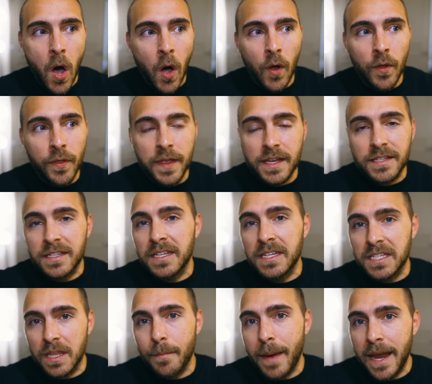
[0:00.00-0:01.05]
all they see
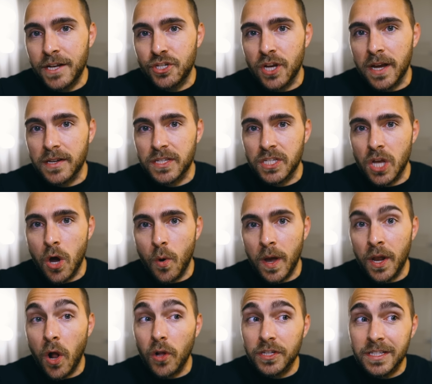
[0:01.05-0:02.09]
is the paychecks, so
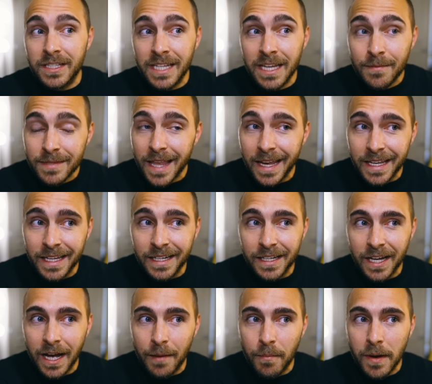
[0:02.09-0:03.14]
it all seems like
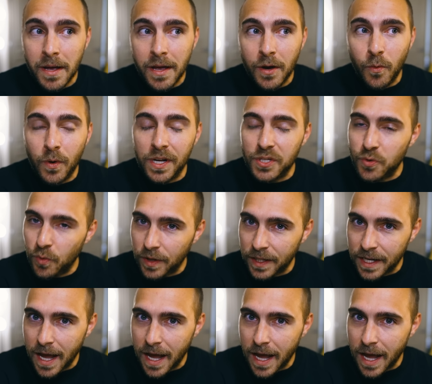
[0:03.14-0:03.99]
income when it's really